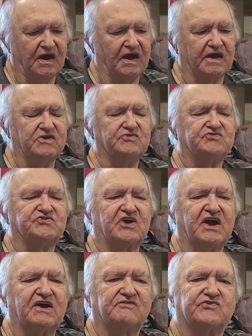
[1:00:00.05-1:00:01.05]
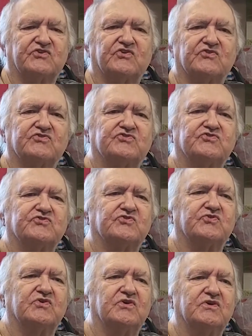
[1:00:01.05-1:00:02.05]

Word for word: I used to have to go to